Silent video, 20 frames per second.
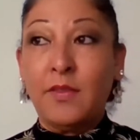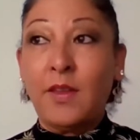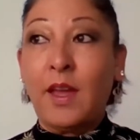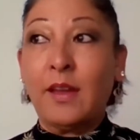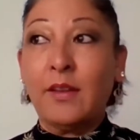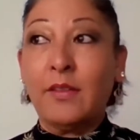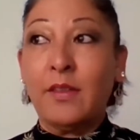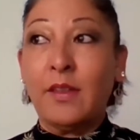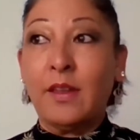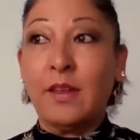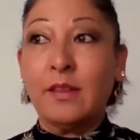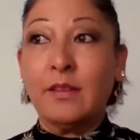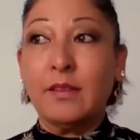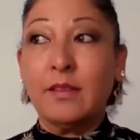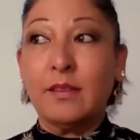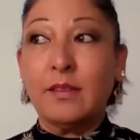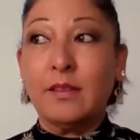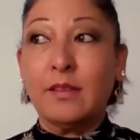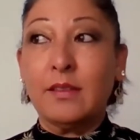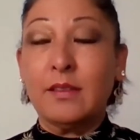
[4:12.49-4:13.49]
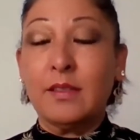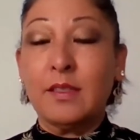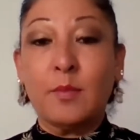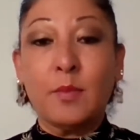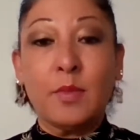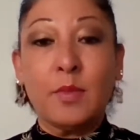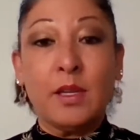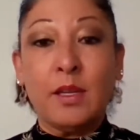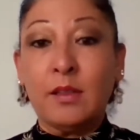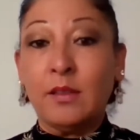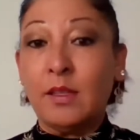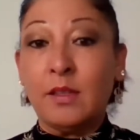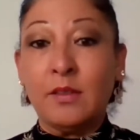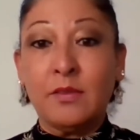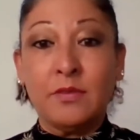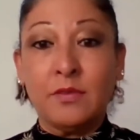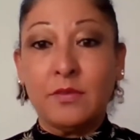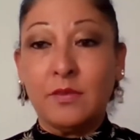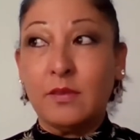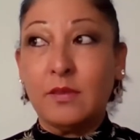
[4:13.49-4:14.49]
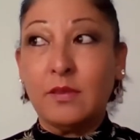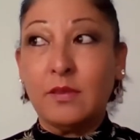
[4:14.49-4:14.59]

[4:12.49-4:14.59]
fact that somebody I love